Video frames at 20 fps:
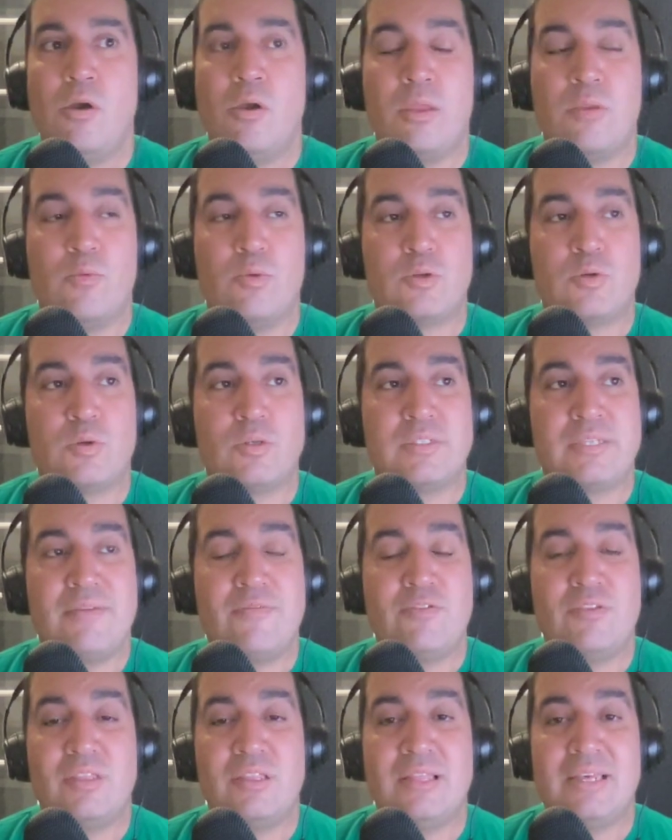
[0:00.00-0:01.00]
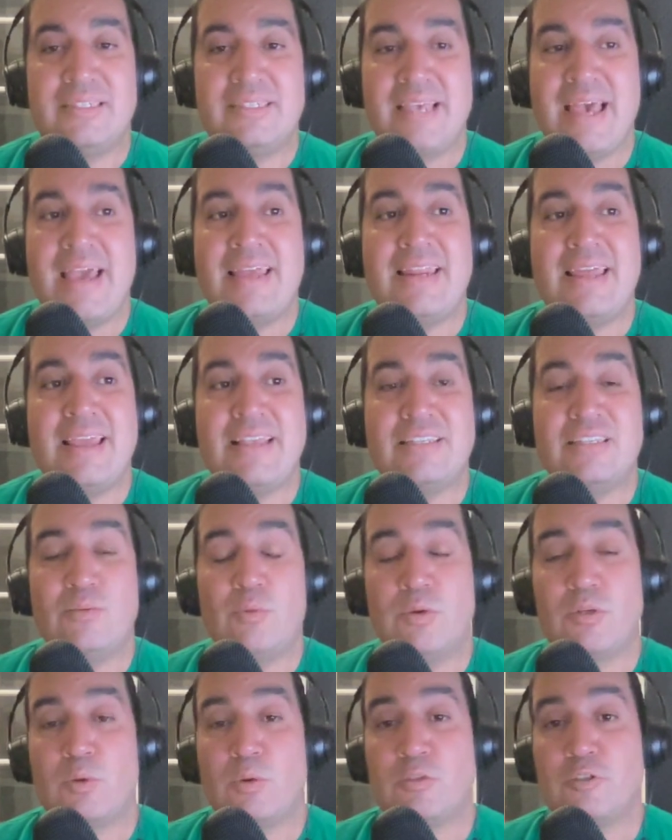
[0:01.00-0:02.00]
and which ones give you the less headaches,
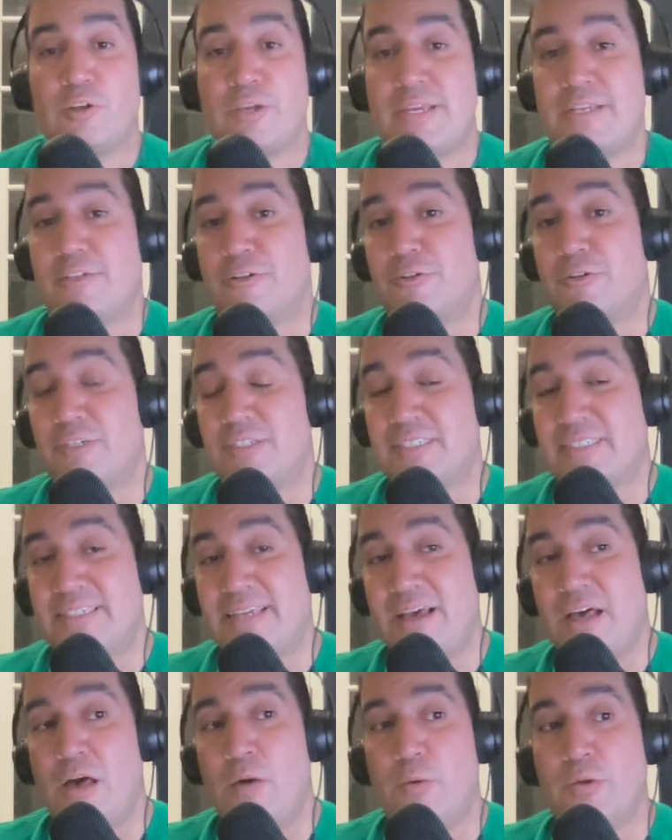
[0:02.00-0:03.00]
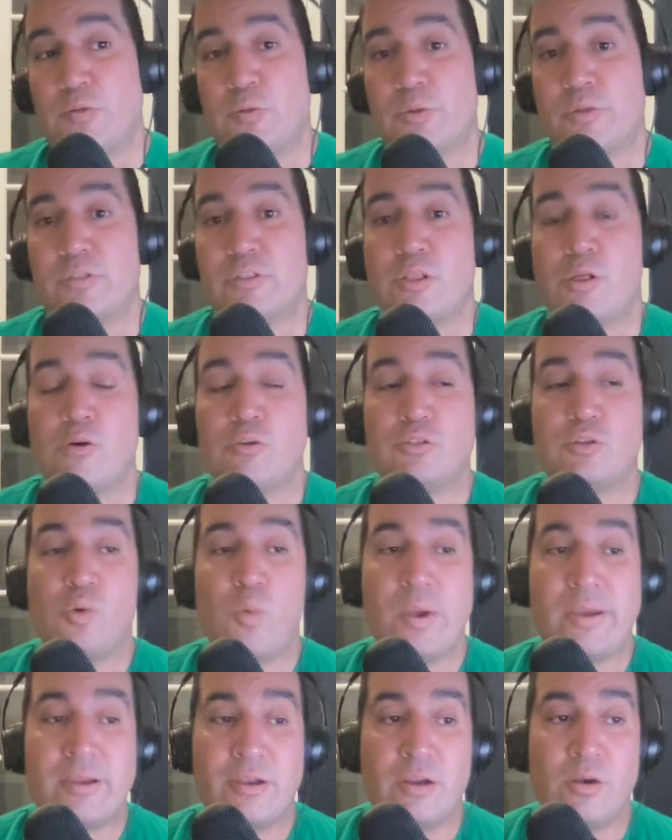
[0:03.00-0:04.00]
and which ones are easier to sell, which ones close
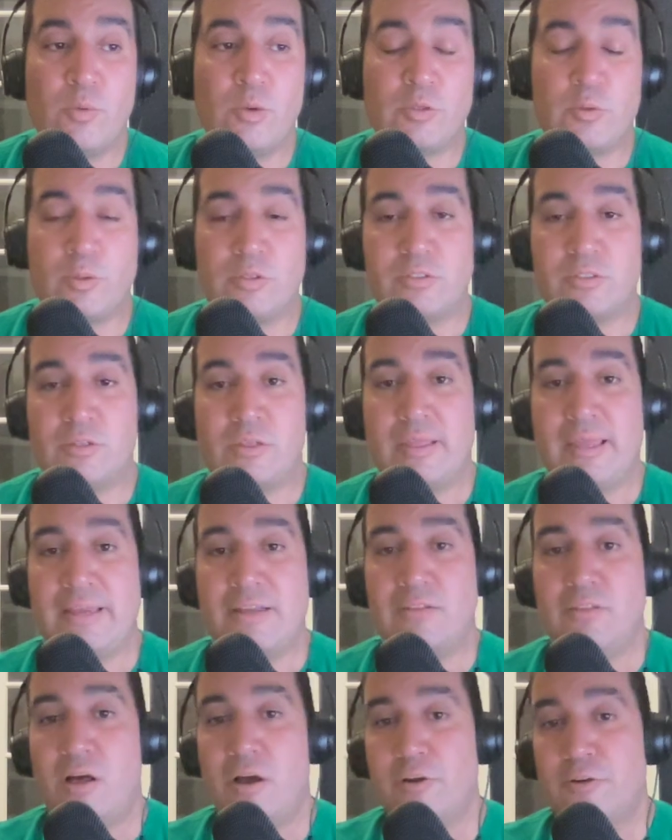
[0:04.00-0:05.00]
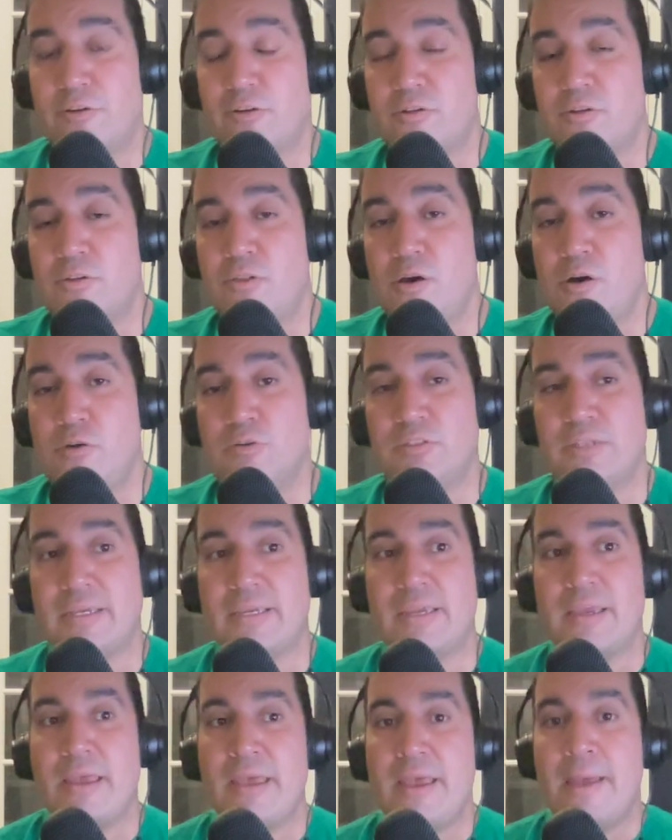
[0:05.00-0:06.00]
quicker, which ones take longer to close,
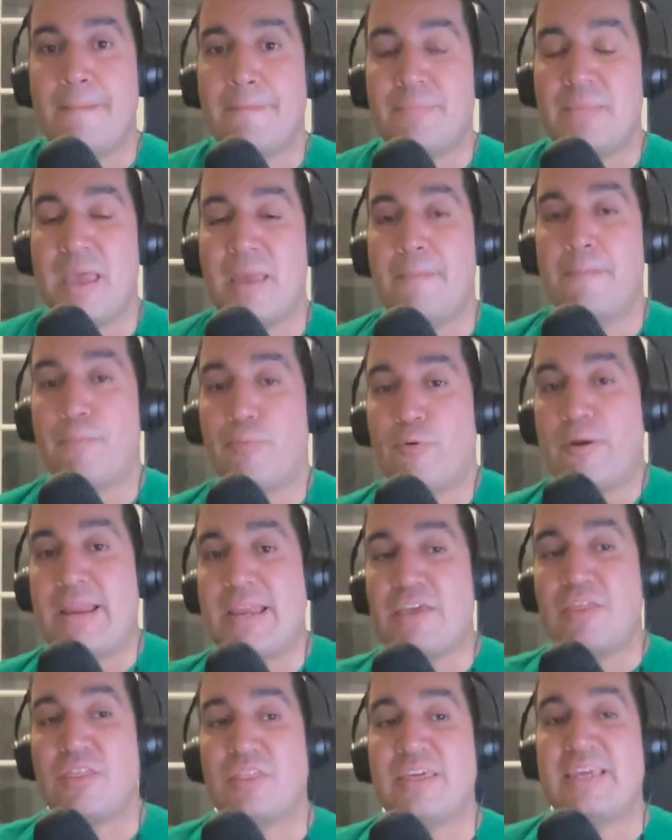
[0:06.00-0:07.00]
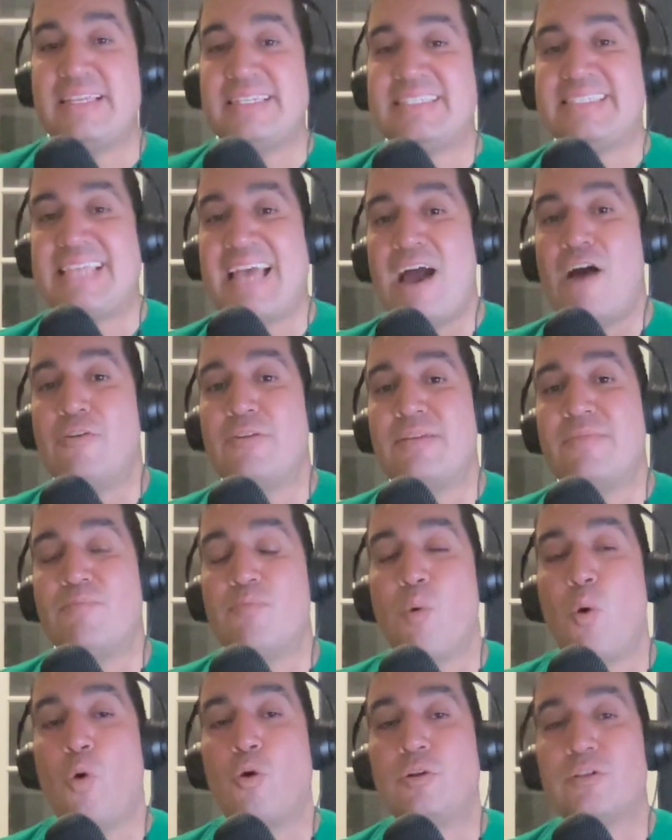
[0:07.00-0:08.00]
and break things down
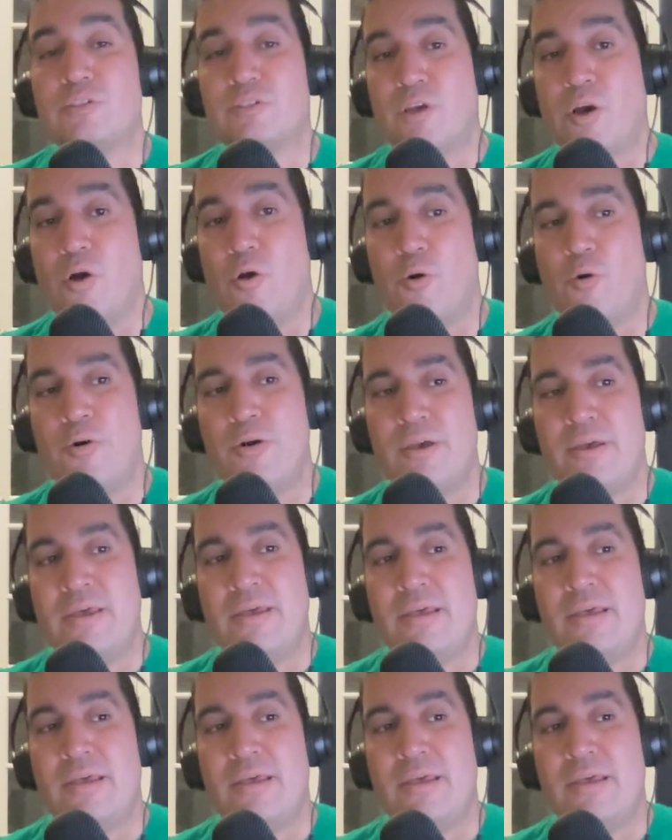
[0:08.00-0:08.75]
more so